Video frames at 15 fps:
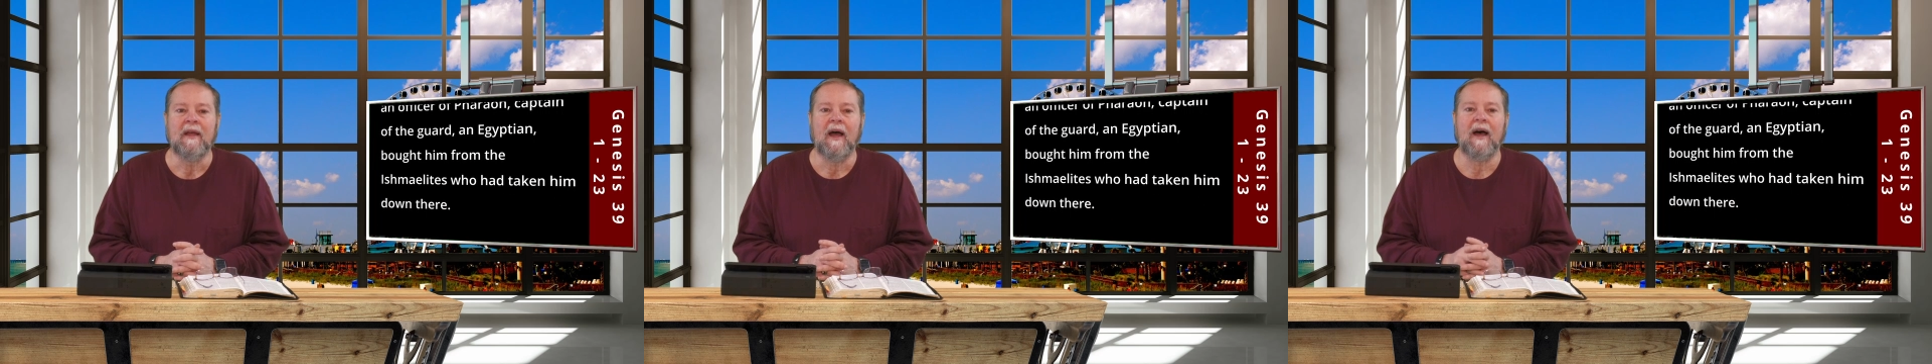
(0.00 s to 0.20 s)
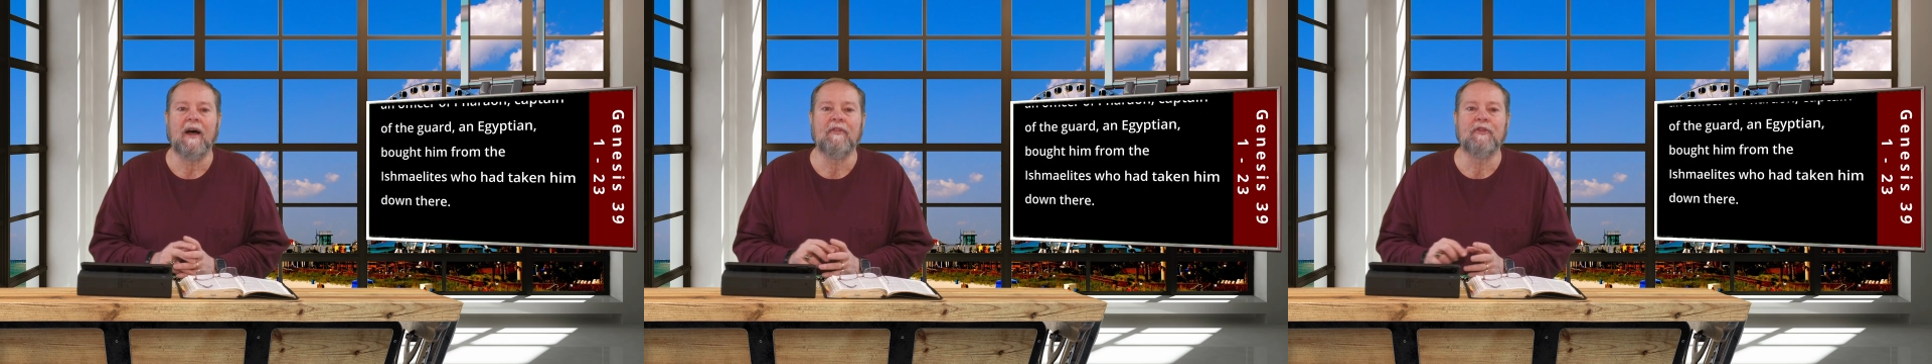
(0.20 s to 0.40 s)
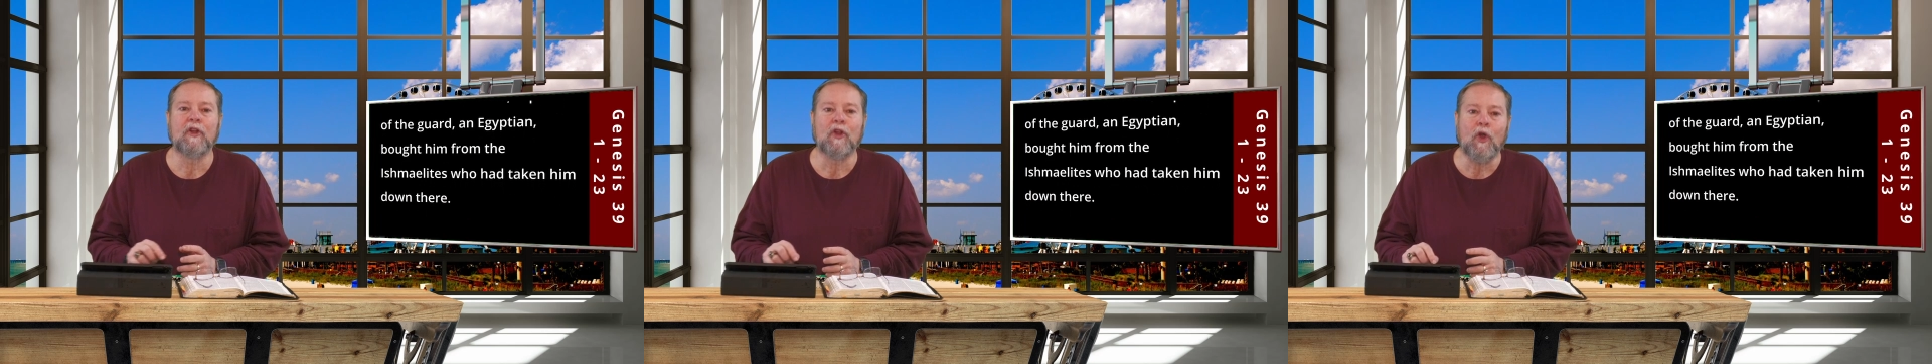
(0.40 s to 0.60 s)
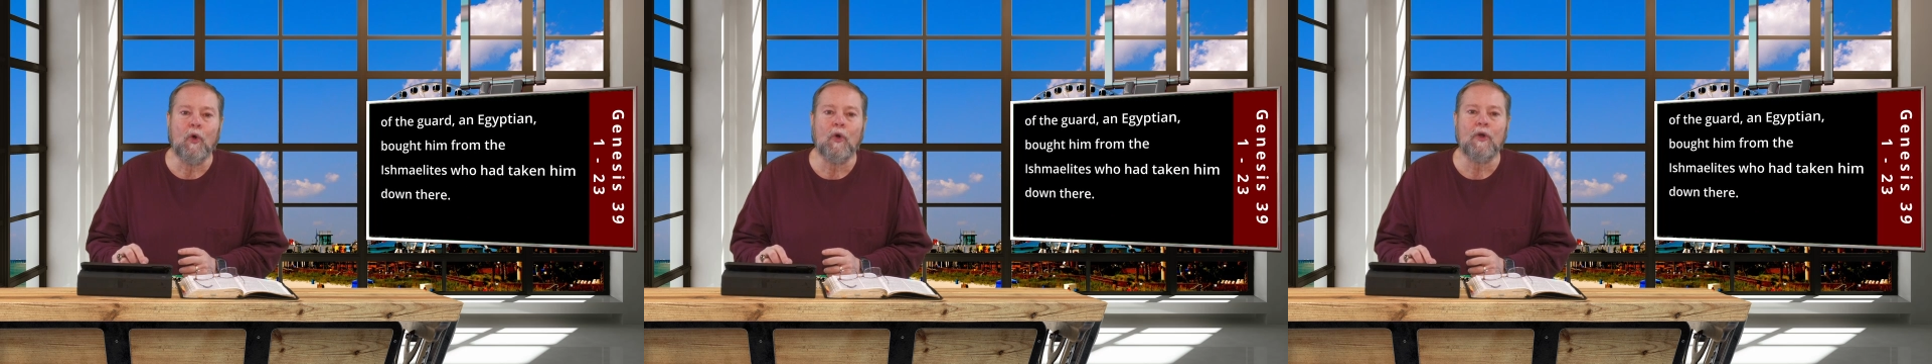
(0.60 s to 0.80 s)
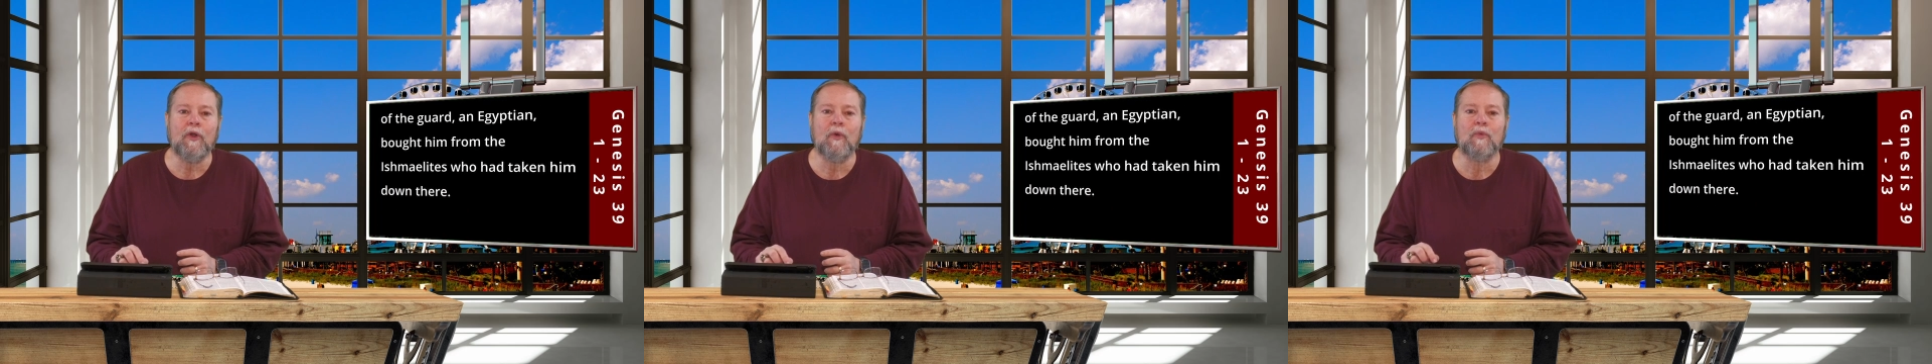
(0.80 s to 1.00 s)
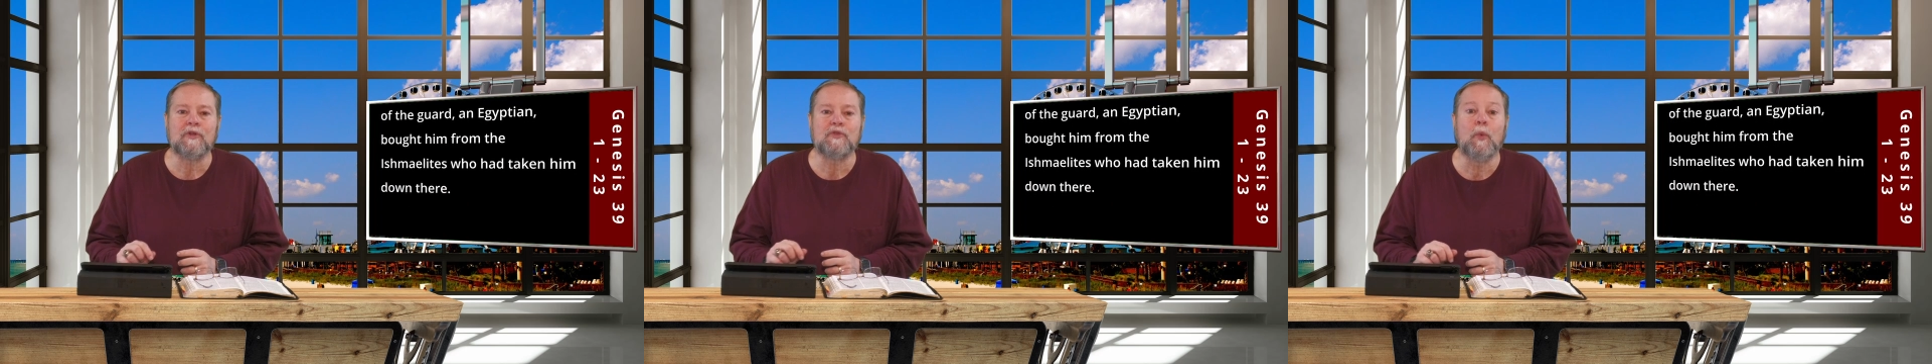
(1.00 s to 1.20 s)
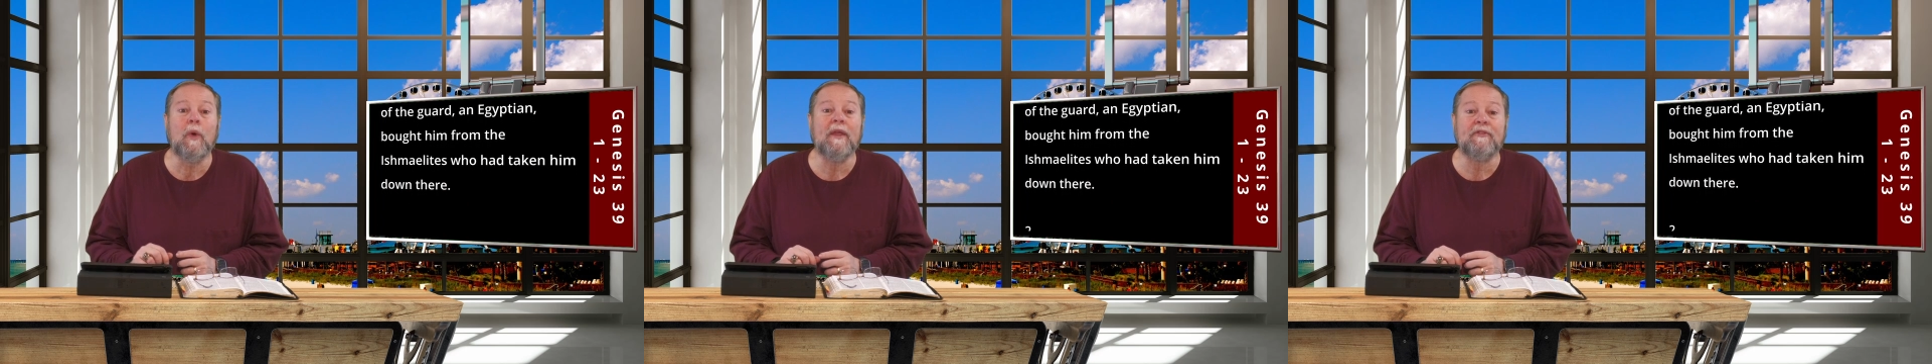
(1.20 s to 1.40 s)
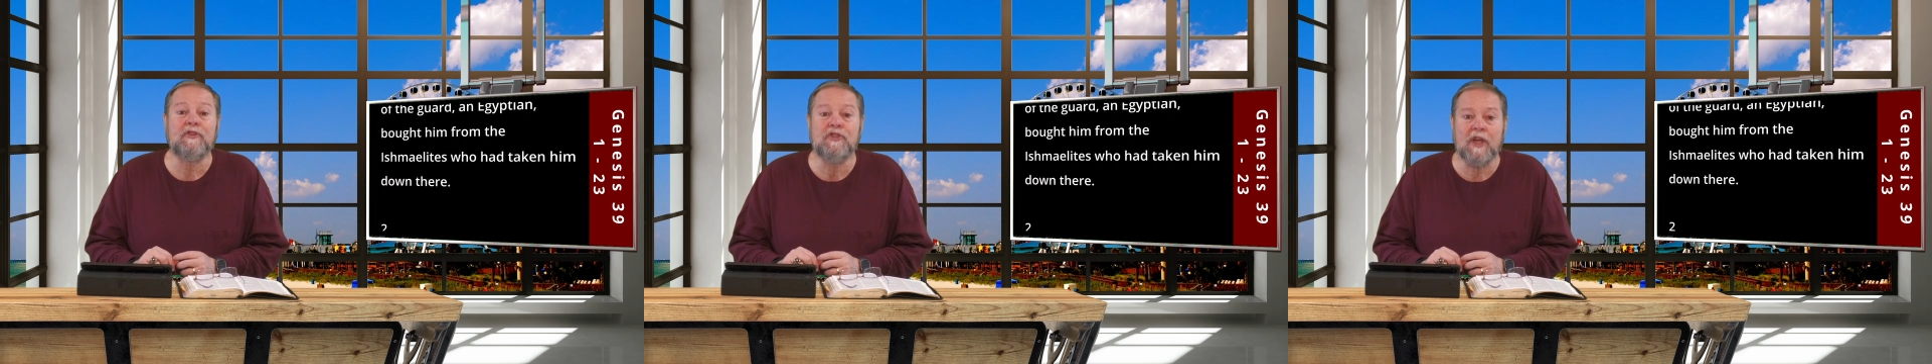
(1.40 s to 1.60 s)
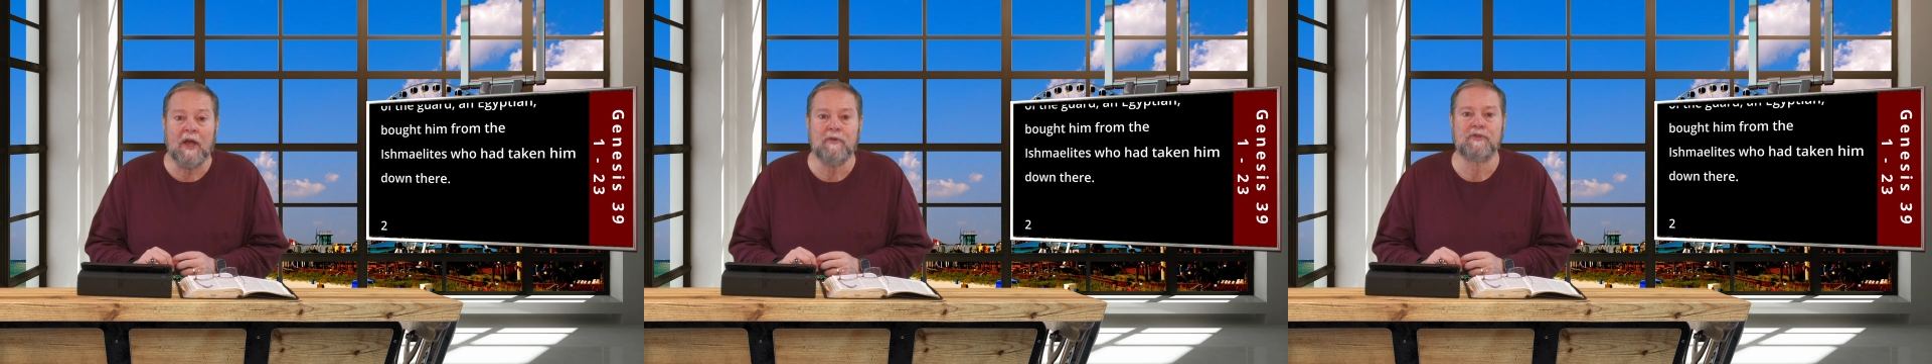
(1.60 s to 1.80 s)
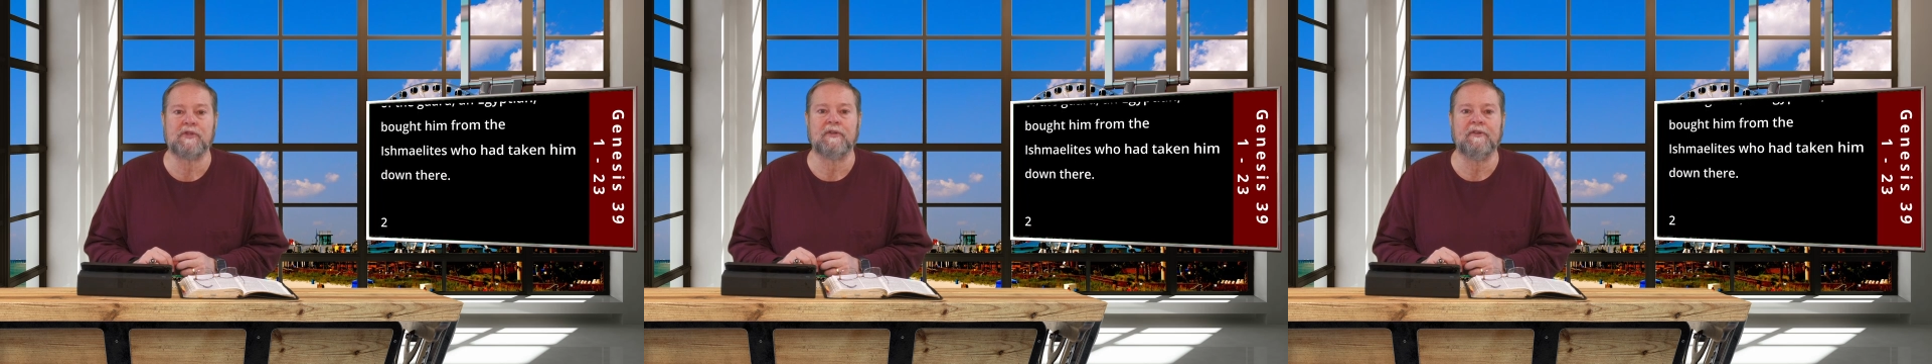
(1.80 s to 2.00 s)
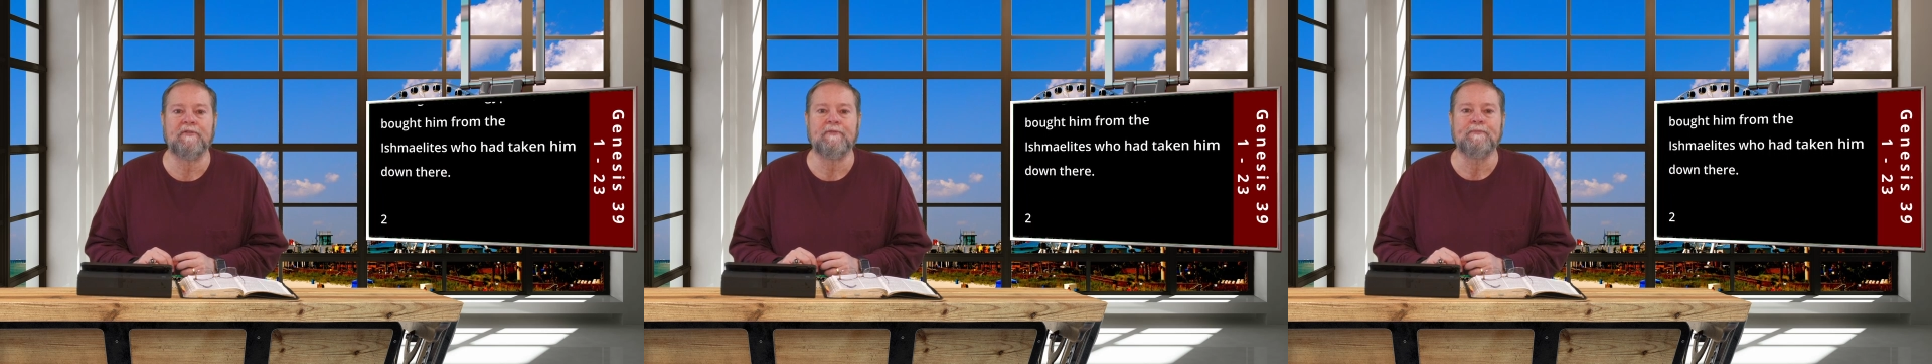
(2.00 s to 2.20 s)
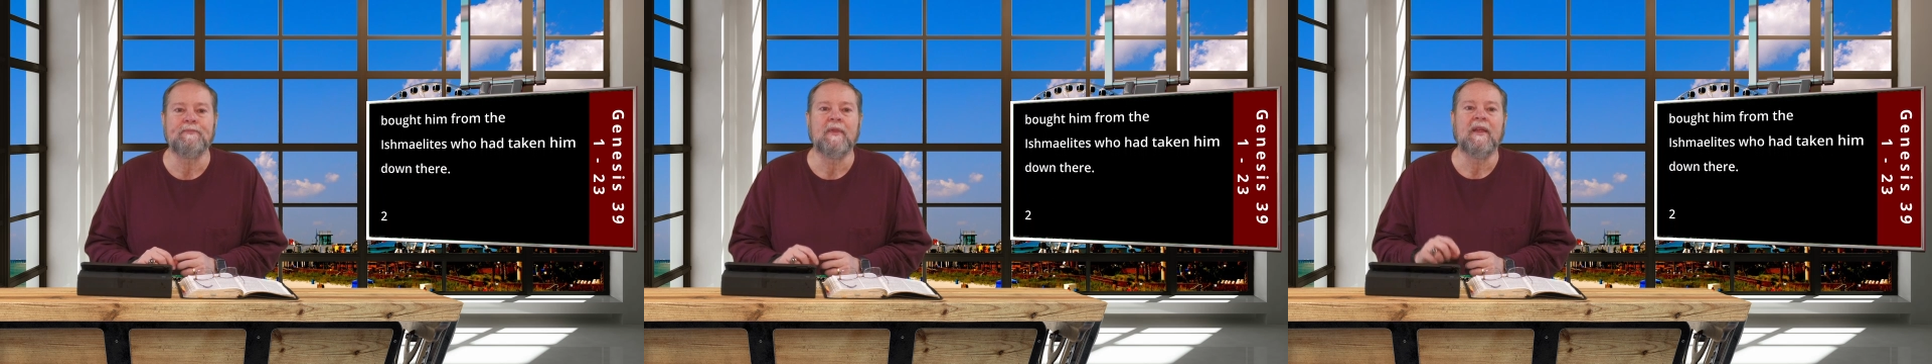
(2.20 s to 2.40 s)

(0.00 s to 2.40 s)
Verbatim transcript: Uh, the Lord was with Joseph,